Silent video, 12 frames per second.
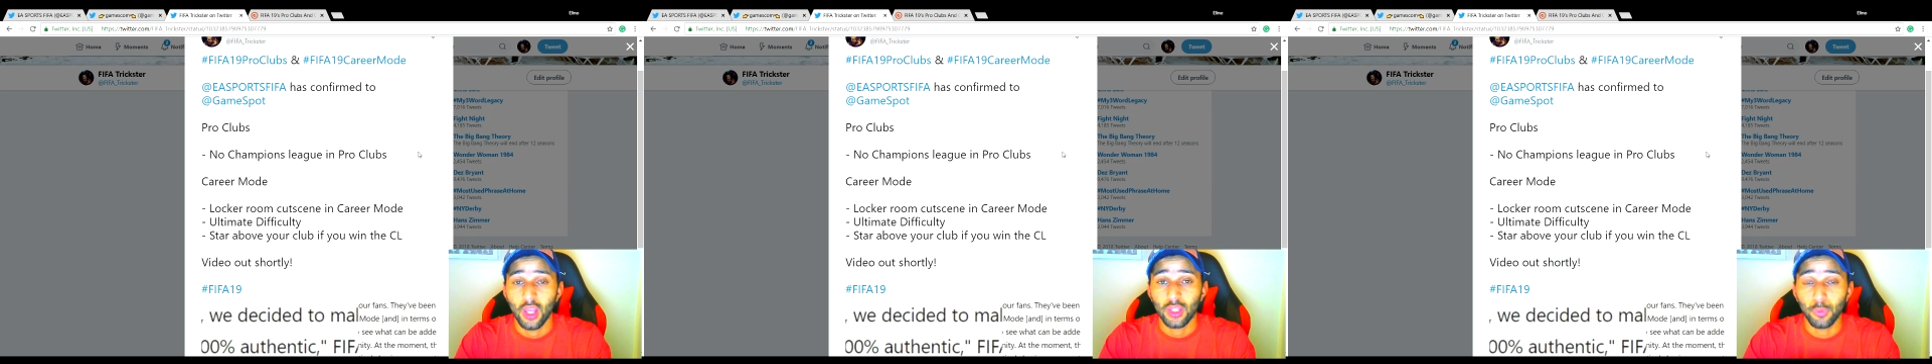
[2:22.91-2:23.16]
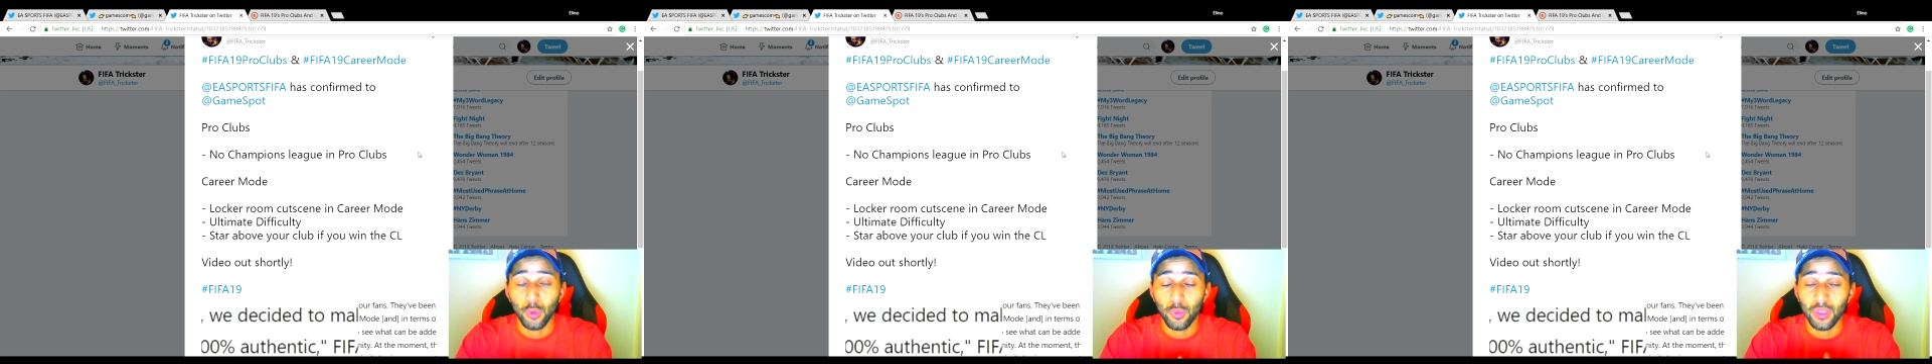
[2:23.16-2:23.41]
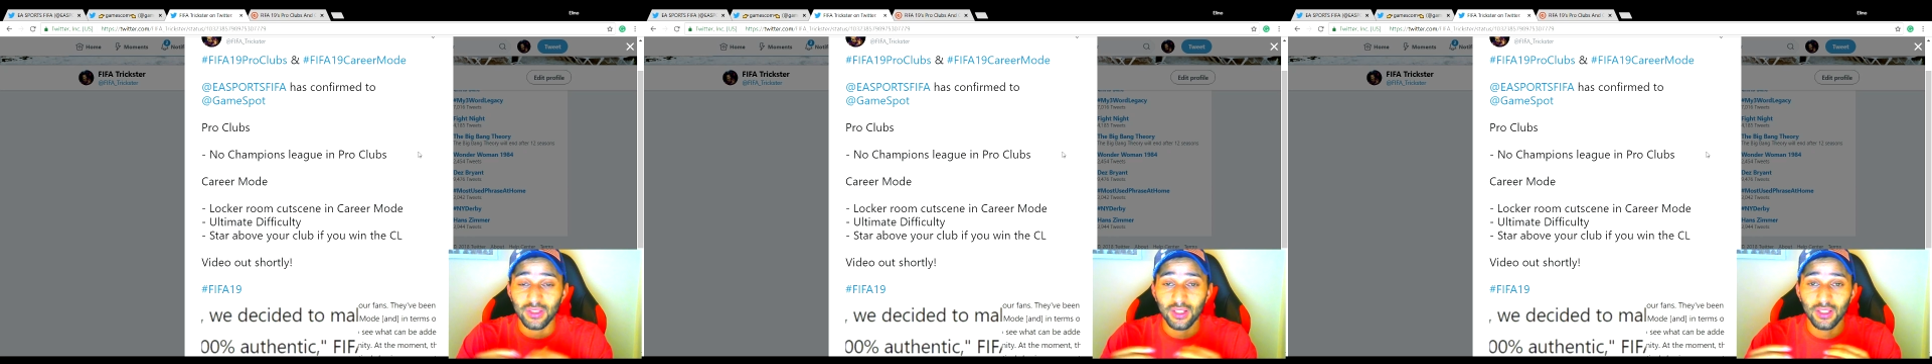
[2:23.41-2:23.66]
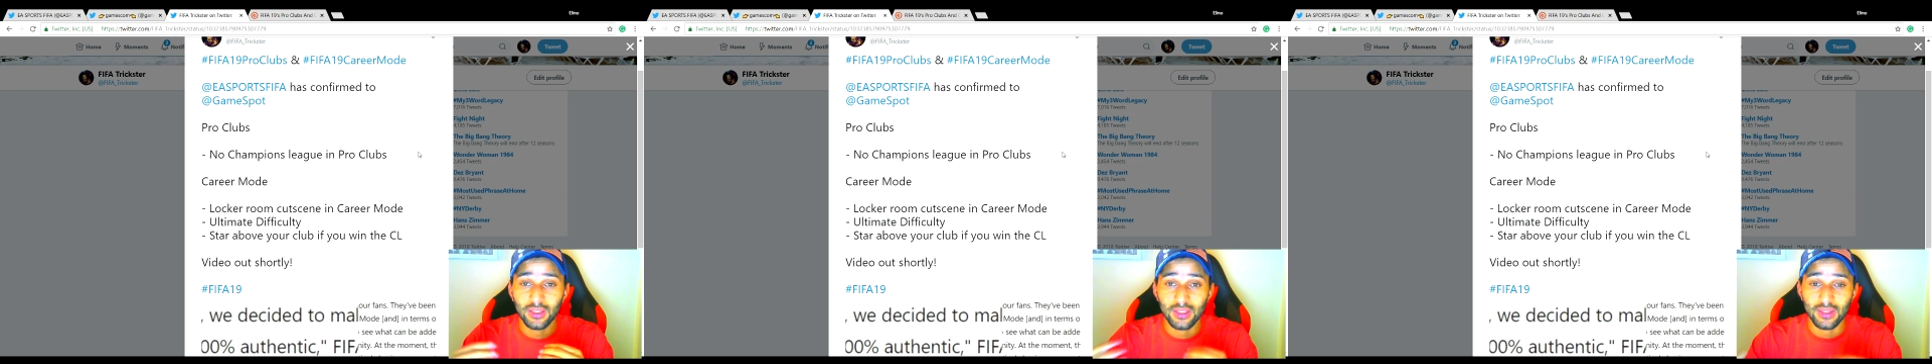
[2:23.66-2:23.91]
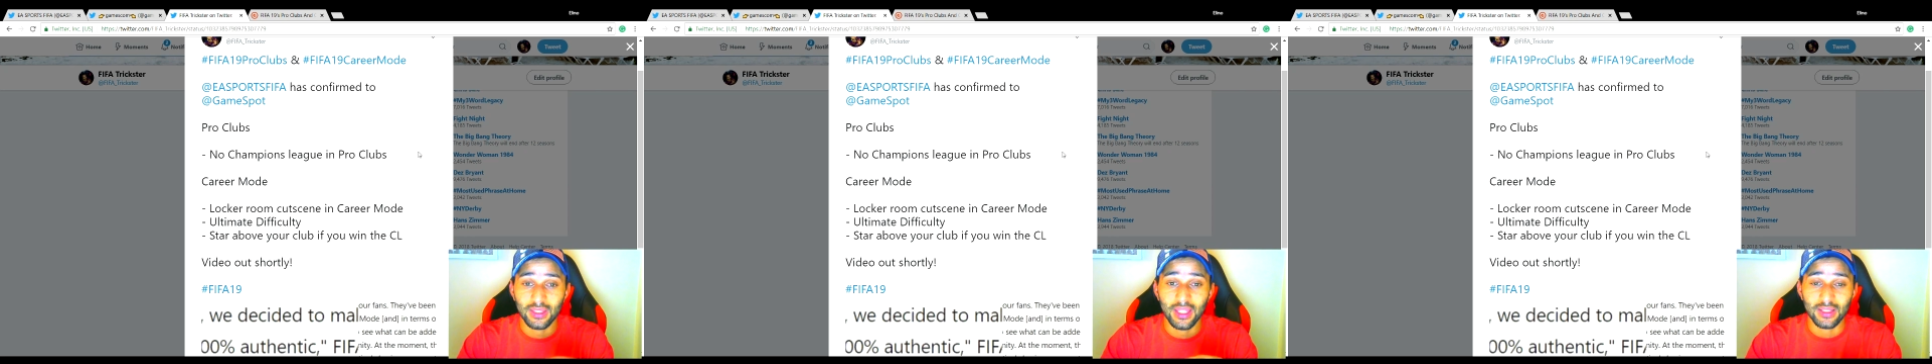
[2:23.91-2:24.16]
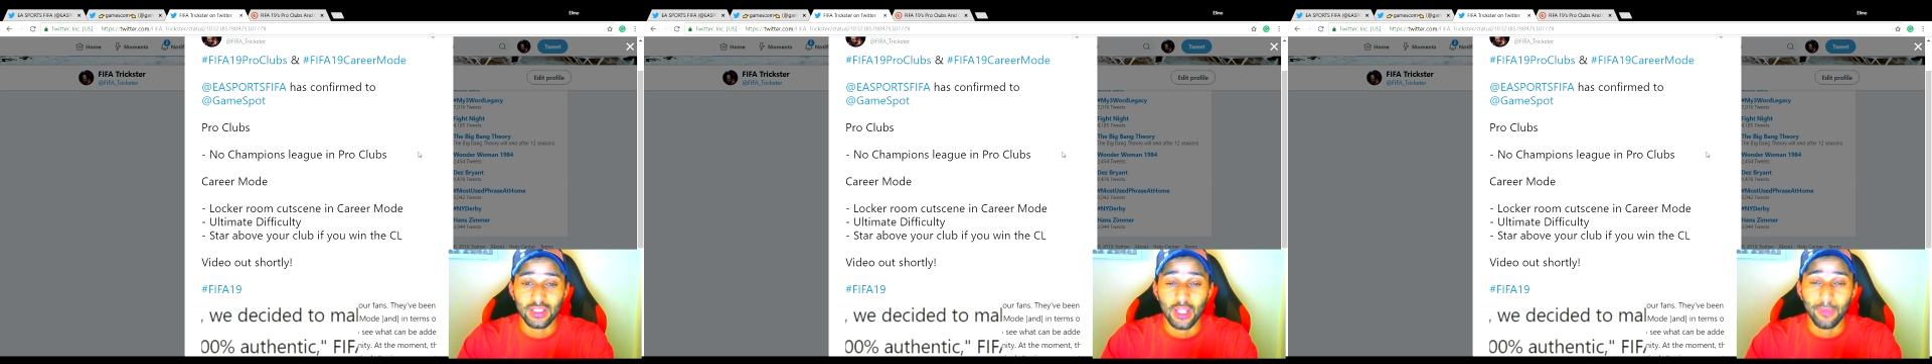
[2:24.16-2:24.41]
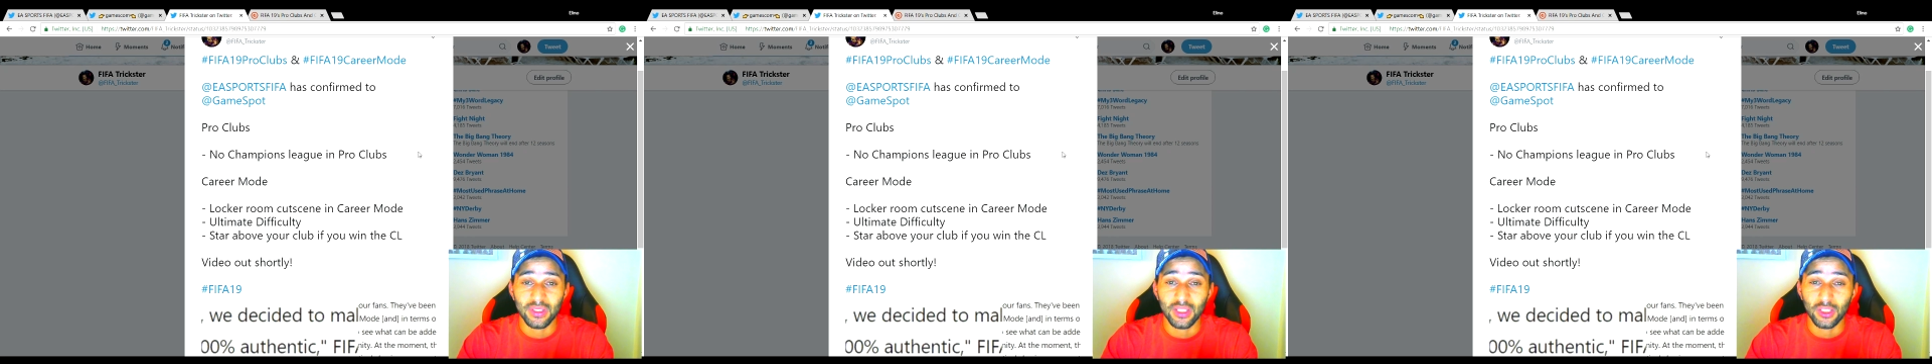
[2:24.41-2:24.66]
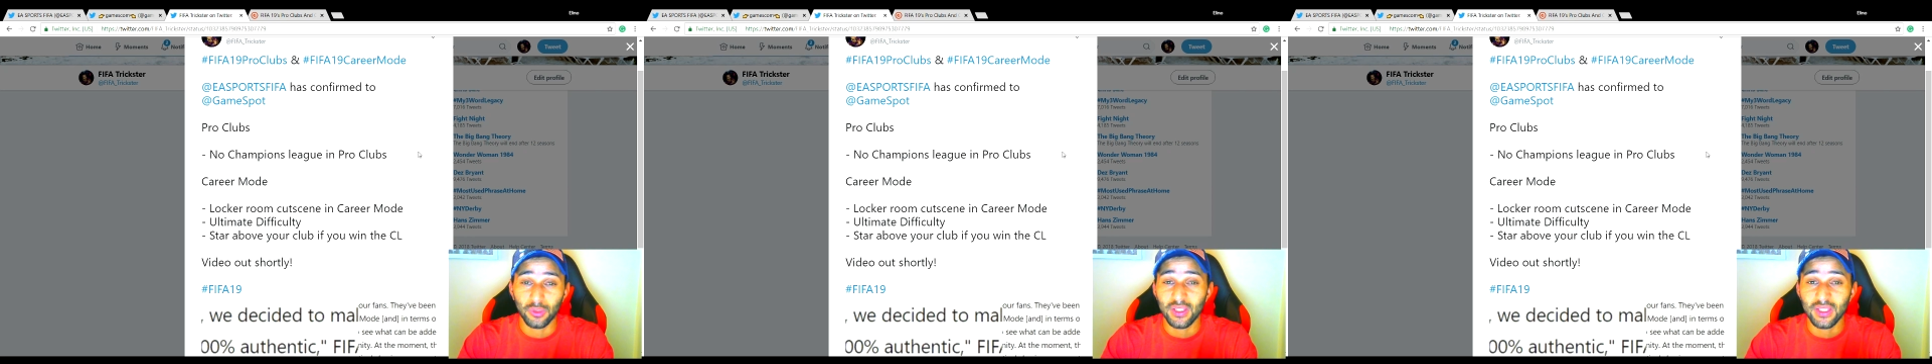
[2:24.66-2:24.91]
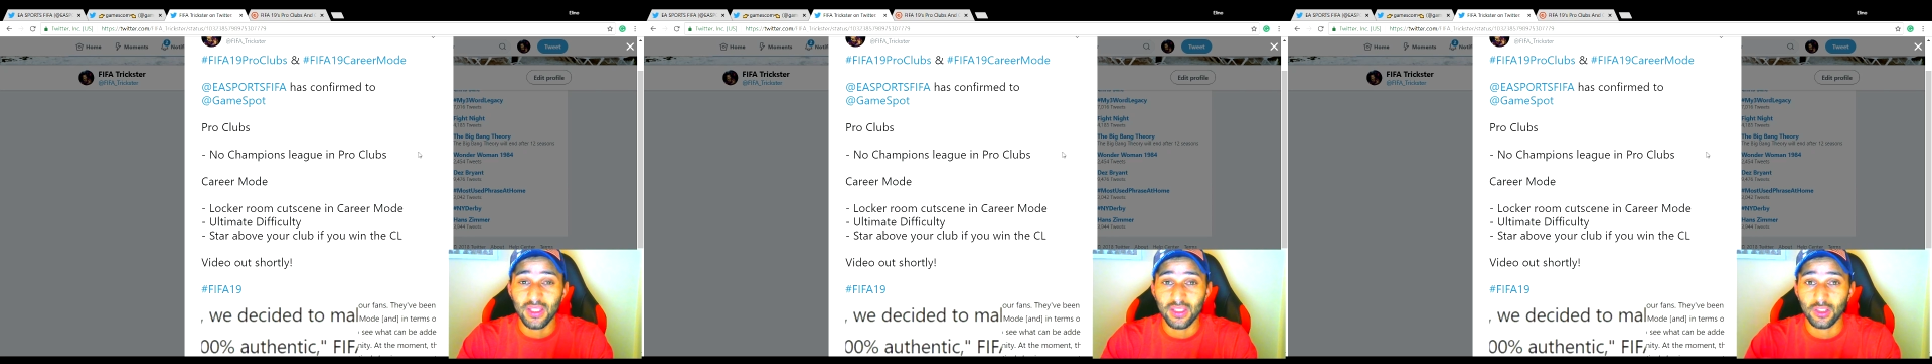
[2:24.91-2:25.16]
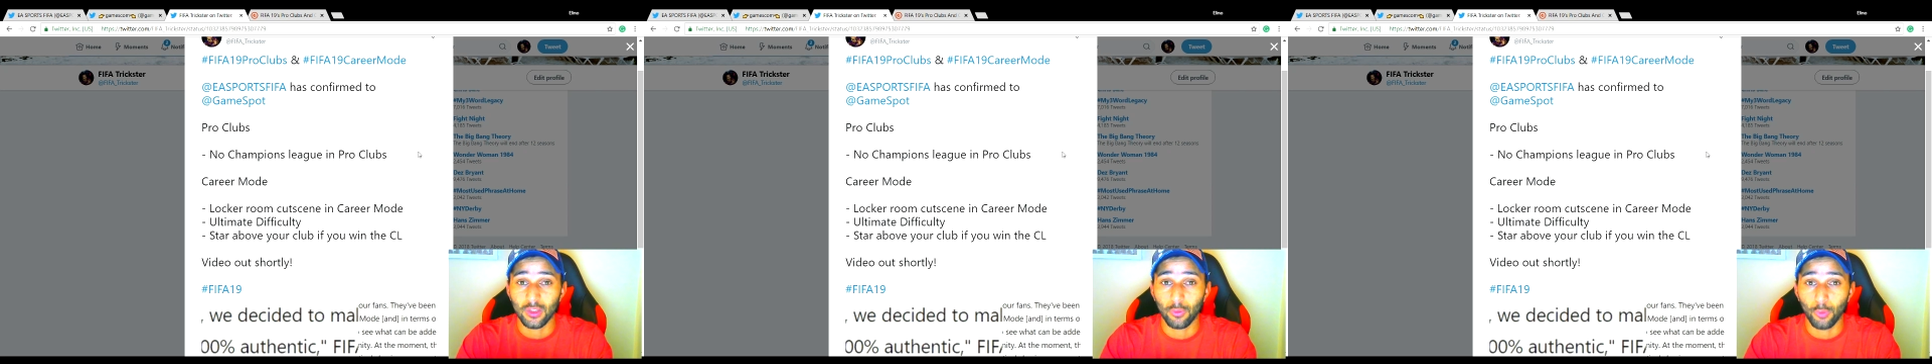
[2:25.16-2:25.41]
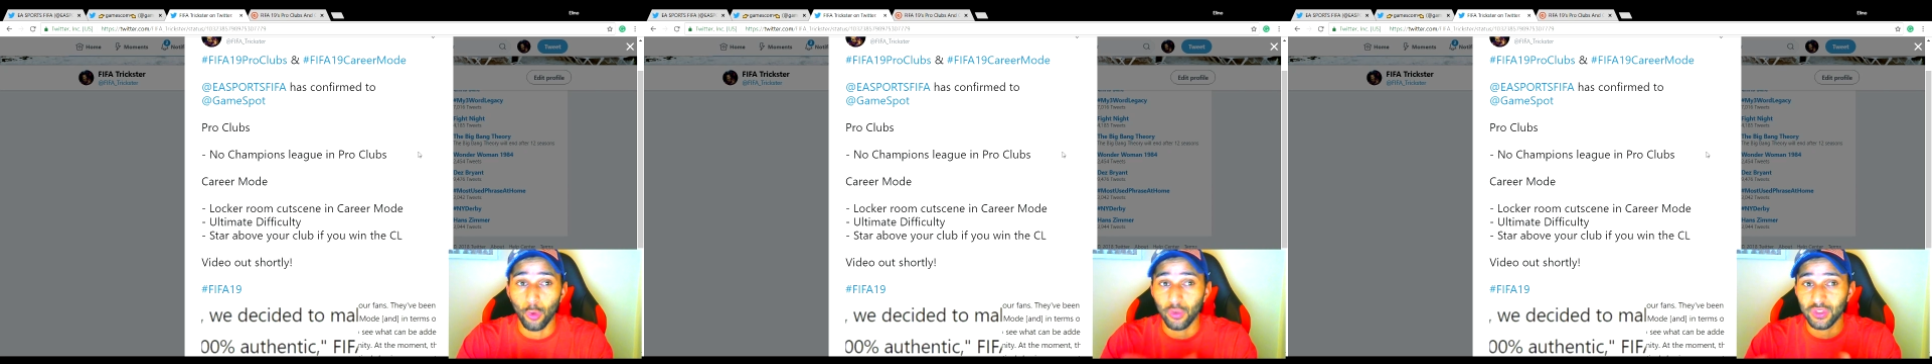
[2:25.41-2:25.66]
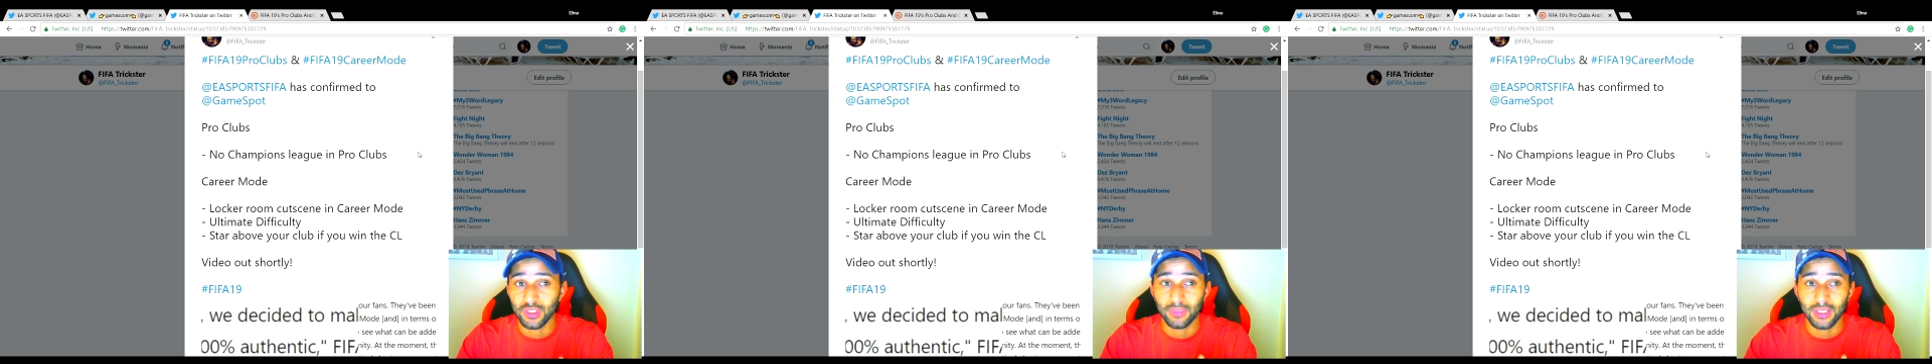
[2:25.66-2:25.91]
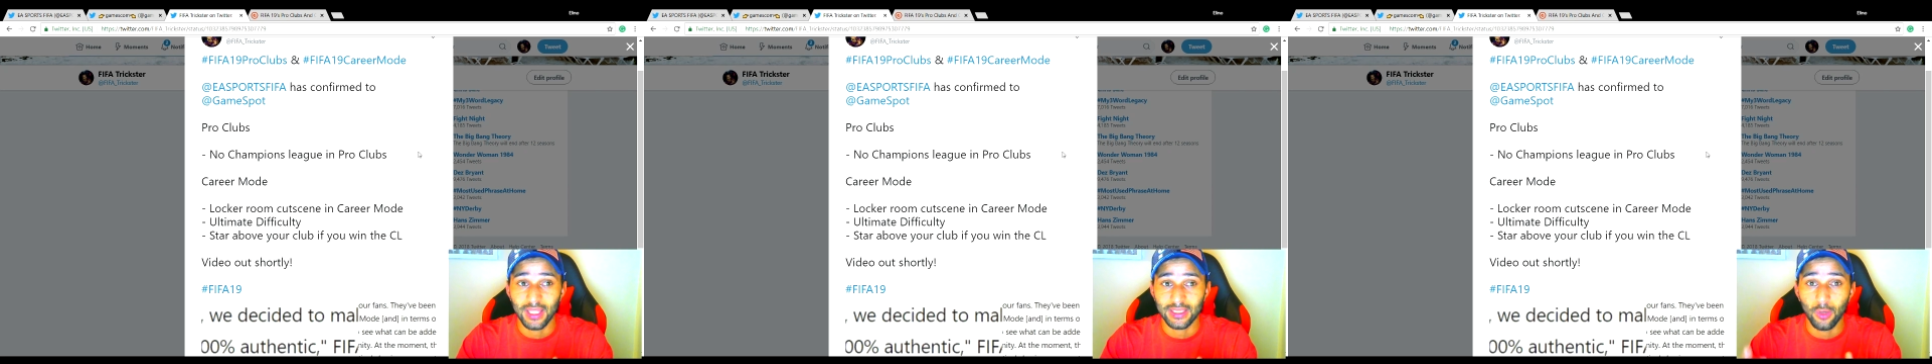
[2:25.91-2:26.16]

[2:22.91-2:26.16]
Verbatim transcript: we win the Champions League 3 seasons in a row or something like that,